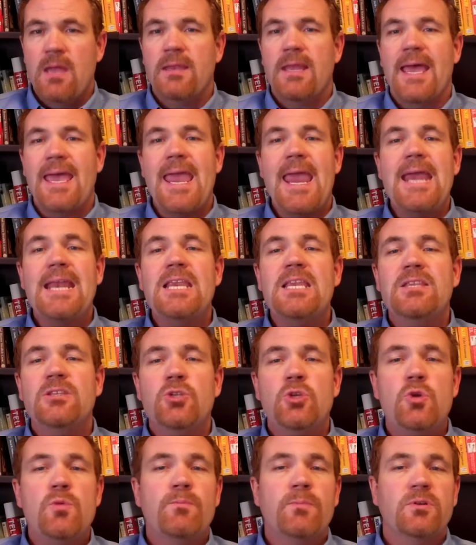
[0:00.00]
Now,
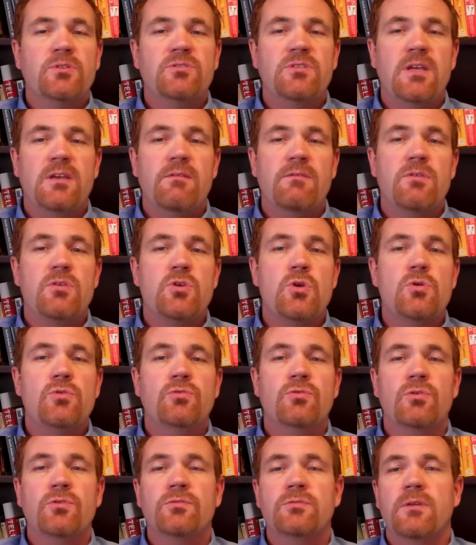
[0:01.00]
82% of the
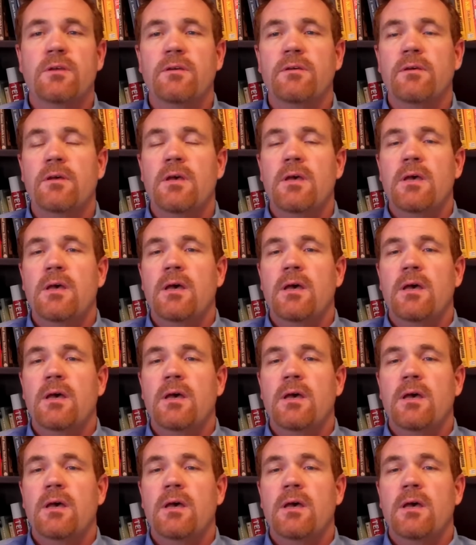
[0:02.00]
users of